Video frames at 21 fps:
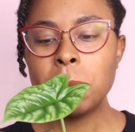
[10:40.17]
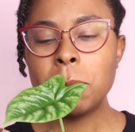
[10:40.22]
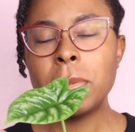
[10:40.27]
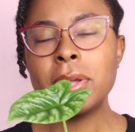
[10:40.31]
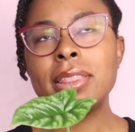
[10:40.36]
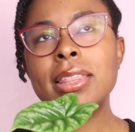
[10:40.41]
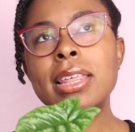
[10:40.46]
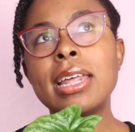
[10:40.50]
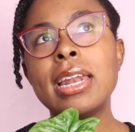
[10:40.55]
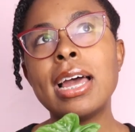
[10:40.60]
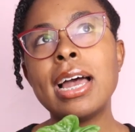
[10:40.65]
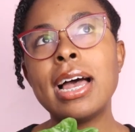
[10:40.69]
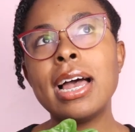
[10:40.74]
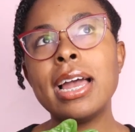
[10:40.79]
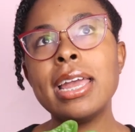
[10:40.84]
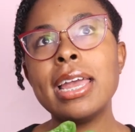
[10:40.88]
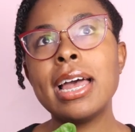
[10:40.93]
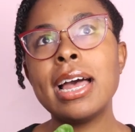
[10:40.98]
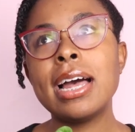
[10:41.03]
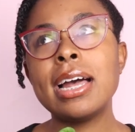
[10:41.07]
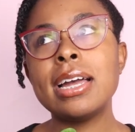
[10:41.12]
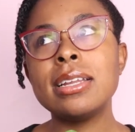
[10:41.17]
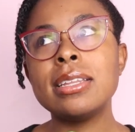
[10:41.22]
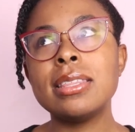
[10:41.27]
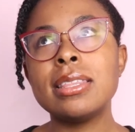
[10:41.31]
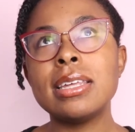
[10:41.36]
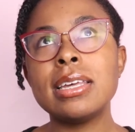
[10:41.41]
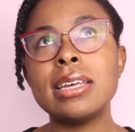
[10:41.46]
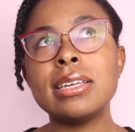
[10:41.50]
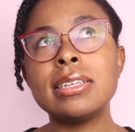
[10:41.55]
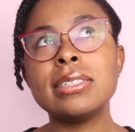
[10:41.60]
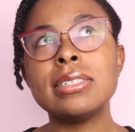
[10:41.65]
But then I had
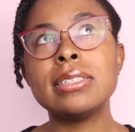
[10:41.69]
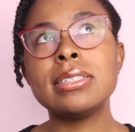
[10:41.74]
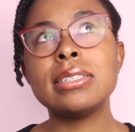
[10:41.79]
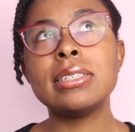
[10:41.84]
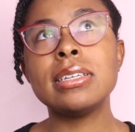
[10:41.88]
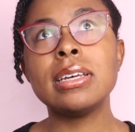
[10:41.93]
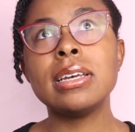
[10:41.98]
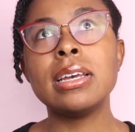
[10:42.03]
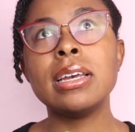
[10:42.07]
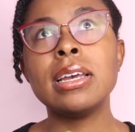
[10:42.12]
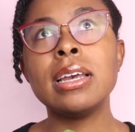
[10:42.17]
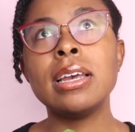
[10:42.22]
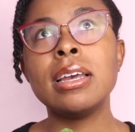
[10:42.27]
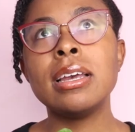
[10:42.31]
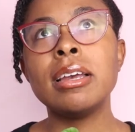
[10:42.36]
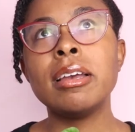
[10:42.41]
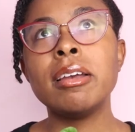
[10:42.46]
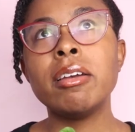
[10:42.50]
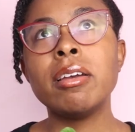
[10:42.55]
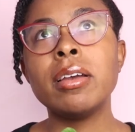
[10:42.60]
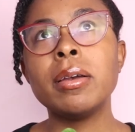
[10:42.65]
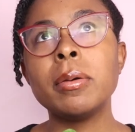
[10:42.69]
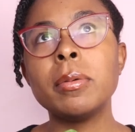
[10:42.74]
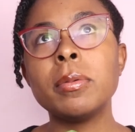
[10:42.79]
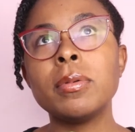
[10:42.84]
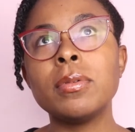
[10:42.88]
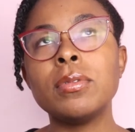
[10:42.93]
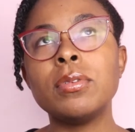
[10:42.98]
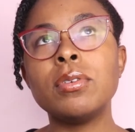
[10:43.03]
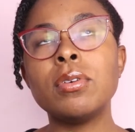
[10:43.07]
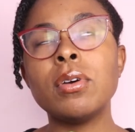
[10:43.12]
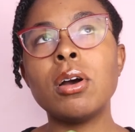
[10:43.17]
this
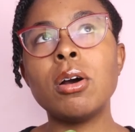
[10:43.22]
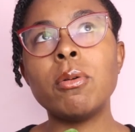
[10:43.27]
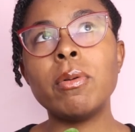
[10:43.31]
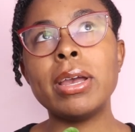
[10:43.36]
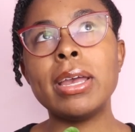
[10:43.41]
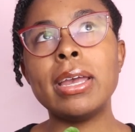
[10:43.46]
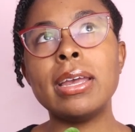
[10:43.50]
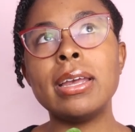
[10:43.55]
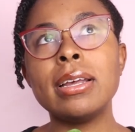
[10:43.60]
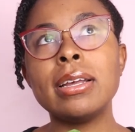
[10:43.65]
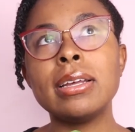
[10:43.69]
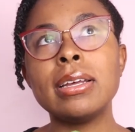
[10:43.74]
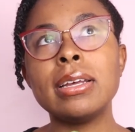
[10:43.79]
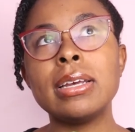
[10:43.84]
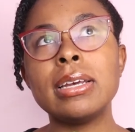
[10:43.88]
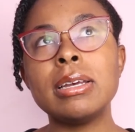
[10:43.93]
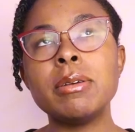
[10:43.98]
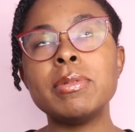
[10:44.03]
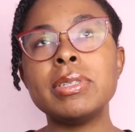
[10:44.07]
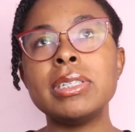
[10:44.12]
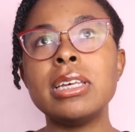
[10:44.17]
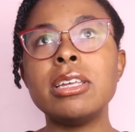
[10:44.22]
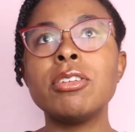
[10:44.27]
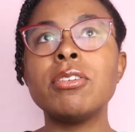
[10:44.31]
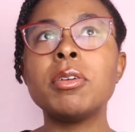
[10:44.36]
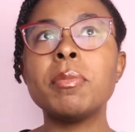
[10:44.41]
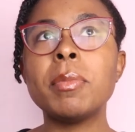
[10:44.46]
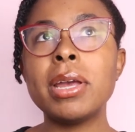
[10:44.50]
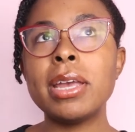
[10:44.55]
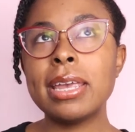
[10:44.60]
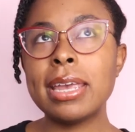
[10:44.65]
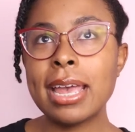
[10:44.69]
growing. It was either
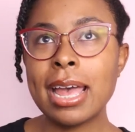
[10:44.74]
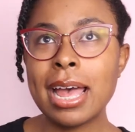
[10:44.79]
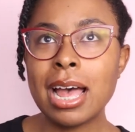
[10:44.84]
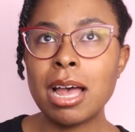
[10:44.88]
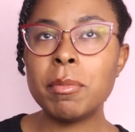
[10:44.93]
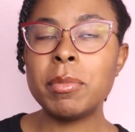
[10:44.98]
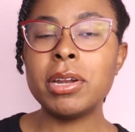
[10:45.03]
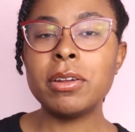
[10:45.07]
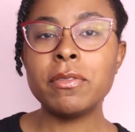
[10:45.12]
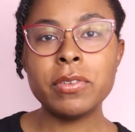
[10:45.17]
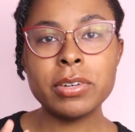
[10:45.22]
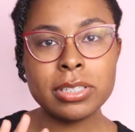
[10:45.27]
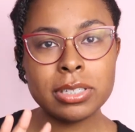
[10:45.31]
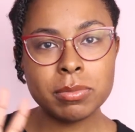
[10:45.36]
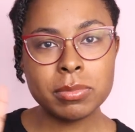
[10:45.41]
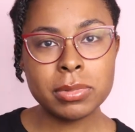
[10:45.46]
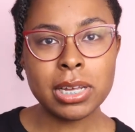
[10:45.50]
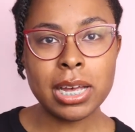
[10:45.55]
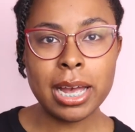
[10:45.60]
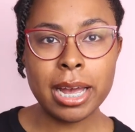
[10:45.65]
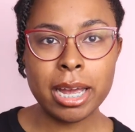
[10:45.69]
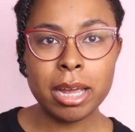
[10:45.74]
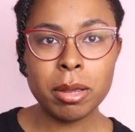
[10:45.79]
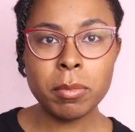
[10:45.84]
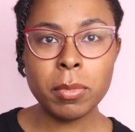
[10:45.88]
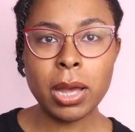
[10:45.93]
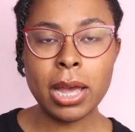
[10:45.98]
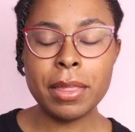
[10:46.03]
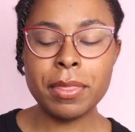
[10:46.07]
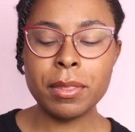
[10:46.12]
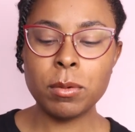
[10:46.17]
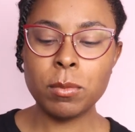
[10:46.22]
in my cabinet for some time,
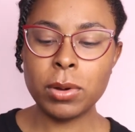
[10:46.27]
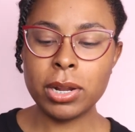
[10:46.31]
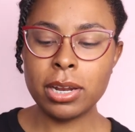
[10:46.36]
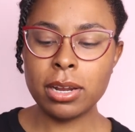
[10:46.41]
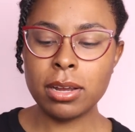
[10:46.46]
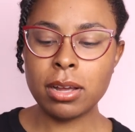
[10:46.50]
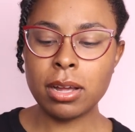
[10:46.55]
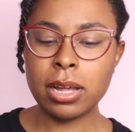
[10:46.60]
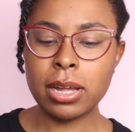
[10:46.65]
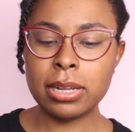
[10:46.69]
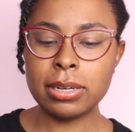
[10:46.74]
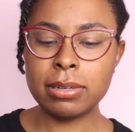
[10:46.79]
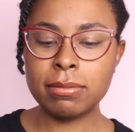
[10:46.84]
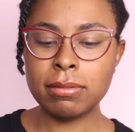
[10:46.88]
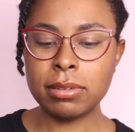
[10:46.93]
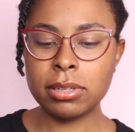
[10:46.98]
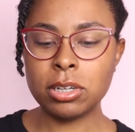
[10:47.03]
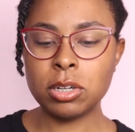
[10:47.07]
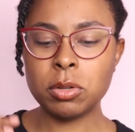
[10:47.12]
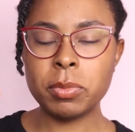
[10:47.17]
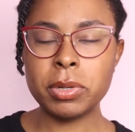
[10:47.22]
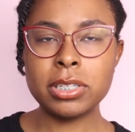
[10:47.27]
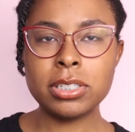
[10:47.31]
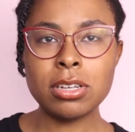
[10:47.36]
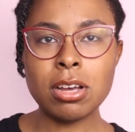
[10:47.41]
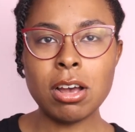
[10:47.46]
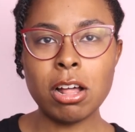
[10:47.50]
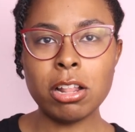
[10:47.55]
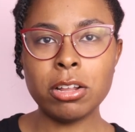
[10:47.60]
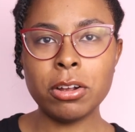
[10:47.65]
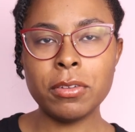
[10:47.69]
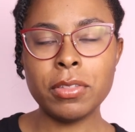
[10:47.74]
and then when it got a little bit
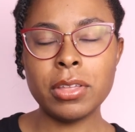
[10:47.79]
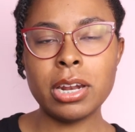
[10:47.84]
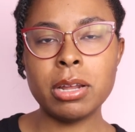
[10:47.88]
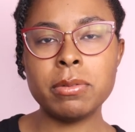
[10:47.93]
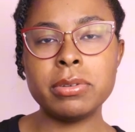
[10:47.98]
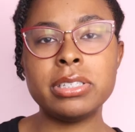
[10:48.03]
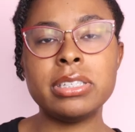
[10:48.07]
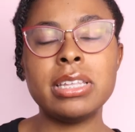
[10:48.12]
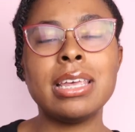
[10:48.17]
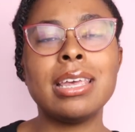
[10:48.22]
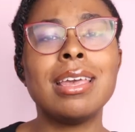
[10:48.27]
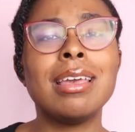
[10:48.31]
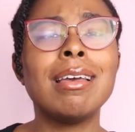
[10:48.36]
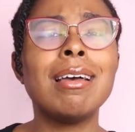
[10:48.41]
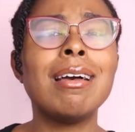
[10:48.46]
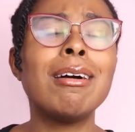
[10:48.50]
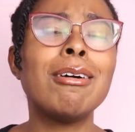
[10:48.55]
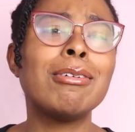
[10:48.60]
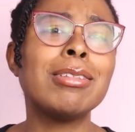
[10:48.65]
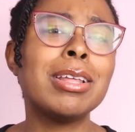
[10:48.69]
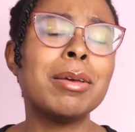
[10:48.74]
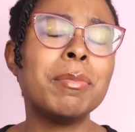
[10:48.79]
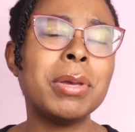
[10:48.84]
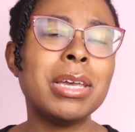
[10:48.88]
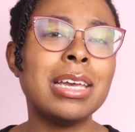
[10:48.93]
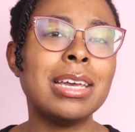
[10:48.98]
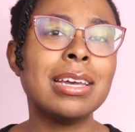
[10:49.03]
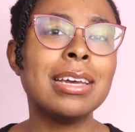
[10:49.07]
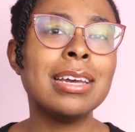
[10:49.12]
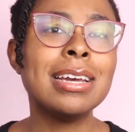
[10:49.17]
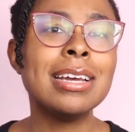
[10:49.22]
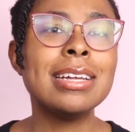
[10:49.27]
taller, then I was thinking, oh, let
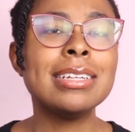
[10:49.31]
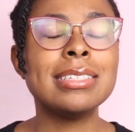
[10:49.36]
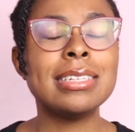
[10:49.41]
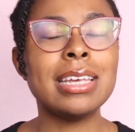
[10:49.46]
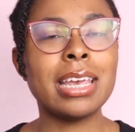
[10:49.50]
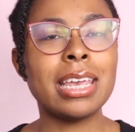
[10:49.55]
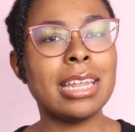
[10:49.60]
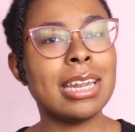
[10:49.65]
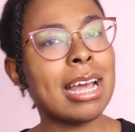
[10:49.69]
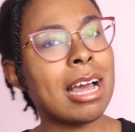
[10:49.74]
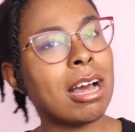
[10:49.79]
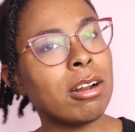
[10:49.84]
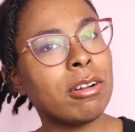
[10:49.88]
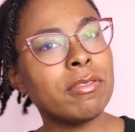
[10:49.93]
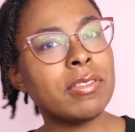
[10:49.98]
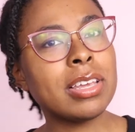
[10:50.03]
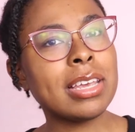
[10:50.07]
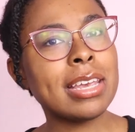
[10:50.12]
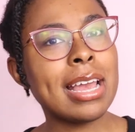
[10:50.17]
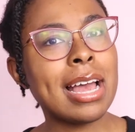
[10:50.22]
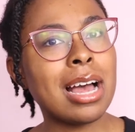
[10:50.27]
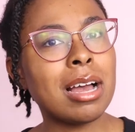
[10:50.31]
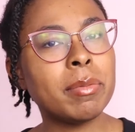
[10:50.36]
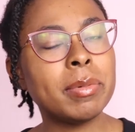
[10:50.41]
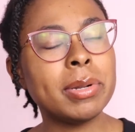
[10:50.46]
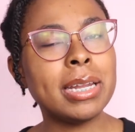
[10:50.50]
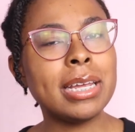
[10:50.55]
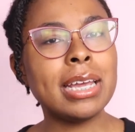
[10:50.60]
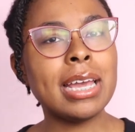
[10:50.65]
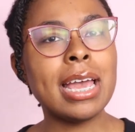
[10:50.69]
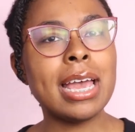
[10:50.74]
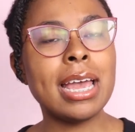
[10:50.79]
me take it out of the
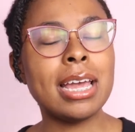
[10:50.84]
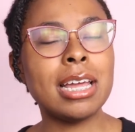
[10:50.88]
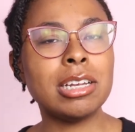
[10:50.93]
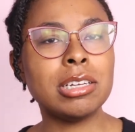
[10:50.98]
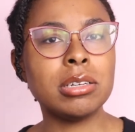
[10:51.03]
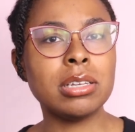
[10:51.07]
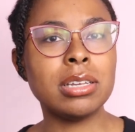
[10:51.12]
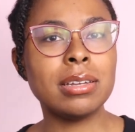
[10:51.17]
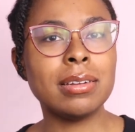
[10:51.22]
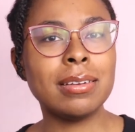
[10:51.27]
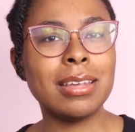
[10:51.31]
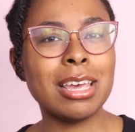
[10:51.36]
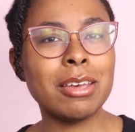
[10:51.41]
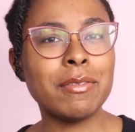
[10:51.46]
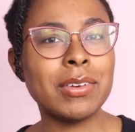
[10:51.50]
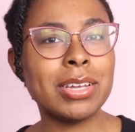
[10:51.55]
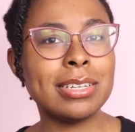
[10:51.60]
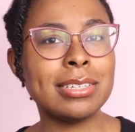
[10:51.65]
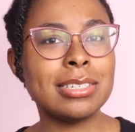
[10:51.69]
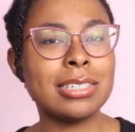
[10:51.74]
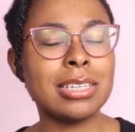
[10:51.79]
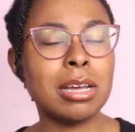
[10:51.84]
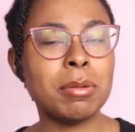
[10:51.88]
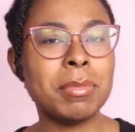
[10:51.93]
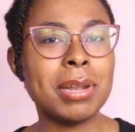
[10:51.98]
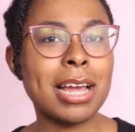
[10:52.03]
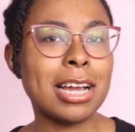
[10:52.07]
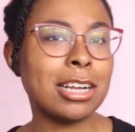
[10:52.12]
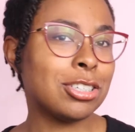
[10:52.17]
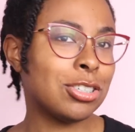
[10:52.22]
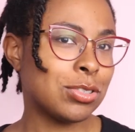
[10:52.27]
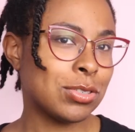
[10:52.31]
cabinet and give it some
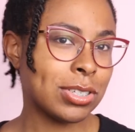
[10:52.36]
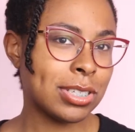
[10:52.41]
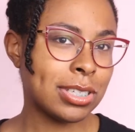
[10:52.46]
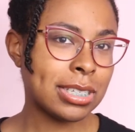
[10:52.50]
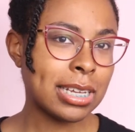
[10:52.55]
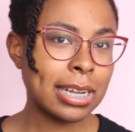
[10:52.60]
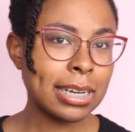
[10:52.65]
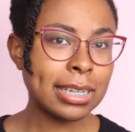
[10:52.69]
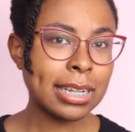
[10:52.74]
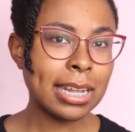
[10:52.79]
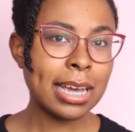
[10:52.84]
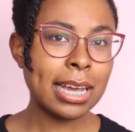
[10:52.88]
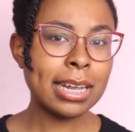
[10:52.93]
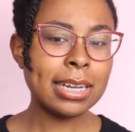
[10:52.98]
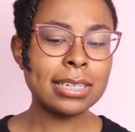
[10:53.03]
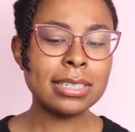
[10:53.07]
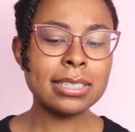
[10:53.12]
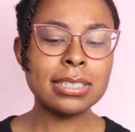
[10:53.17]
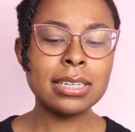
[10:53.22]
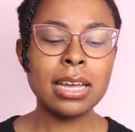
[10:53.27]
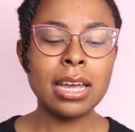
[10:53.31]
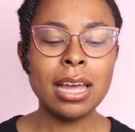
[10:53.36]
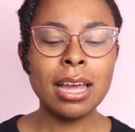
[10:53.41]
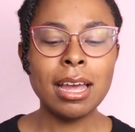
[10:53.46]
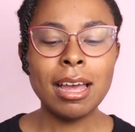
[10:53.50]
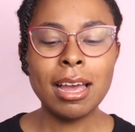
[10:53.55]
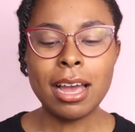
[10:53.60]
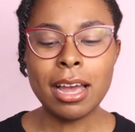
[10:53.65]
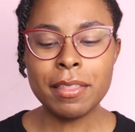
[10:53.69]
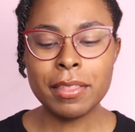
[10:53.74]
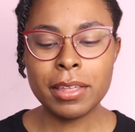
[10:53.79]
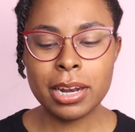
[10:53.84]
natural sunlight.
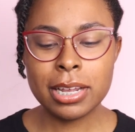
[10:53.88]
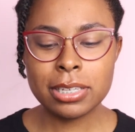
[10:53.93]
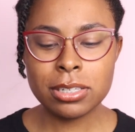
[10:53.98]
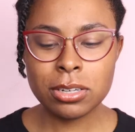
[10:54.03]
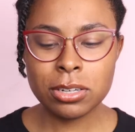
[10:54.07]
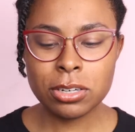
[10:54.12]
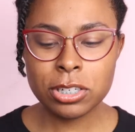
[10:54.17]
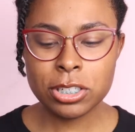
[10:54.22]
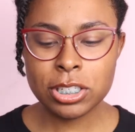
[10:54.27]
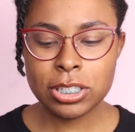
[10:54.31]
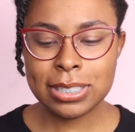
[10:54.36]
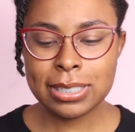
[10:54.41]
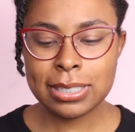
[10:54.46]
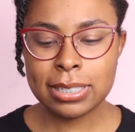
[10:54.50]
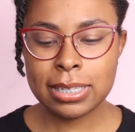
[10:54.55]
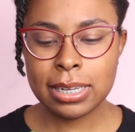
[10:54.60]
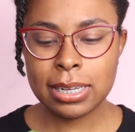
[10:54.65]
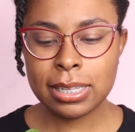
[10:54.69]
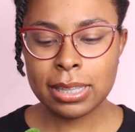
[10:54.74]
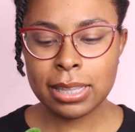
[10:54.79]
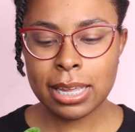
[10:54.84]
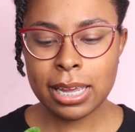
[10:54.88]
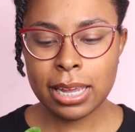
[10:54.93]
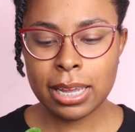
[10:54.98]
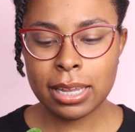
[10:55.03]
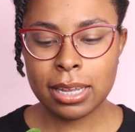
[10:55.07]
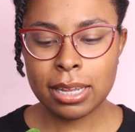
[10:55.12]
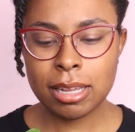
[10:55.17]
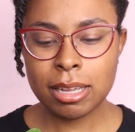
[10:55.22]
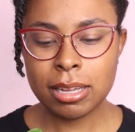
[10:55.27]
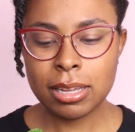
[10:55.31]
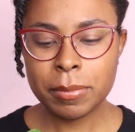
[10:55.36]
And then I started to see
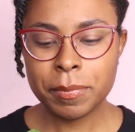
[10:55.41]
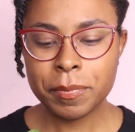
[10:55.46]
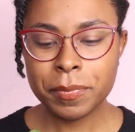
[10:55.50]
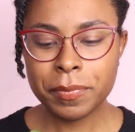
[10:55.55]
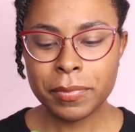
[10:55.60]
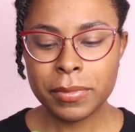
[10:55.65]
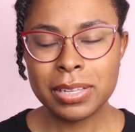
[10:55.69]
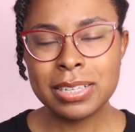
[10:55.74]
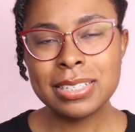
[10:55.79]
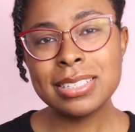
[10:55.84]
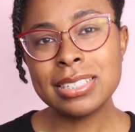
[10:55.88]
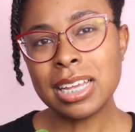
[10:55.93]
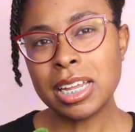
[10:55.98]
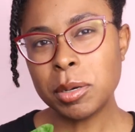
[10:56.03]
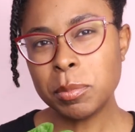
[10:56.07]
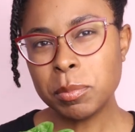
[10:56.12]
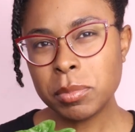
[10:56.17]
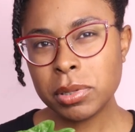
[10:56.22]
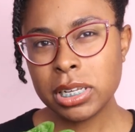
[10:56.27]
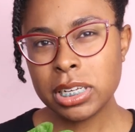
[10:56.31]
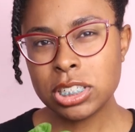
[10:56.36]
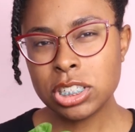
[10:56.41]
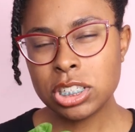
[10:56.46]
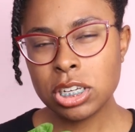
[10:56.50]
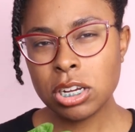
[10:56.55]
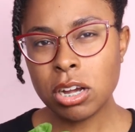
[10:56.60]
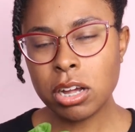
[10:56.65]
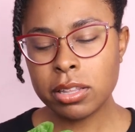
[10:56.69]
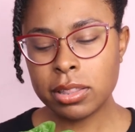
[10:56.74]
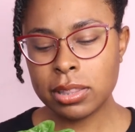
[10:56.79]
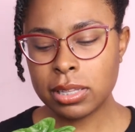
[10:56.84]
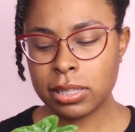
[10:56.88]
like sun
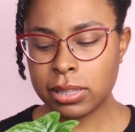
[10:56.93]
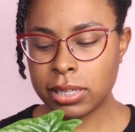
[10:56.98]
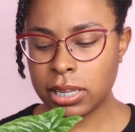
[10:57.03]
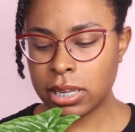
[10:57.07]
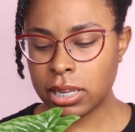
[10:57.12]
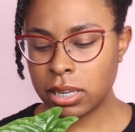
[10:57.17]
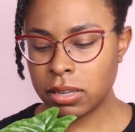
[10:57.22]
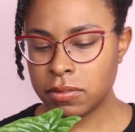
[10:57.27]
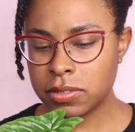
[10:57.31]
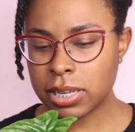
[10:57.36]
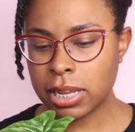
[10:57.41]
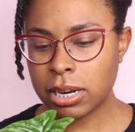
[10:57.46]
bleaching on the leaves.